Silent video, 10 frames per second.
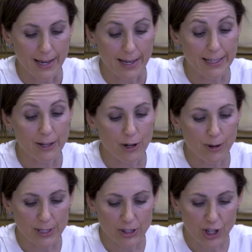In the
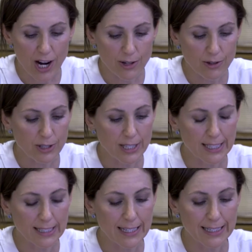economics jargon, this
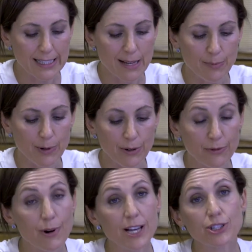is an example
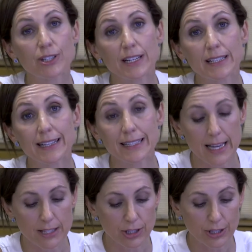of rational
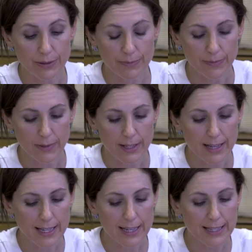inattention, the
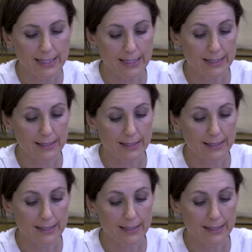idea that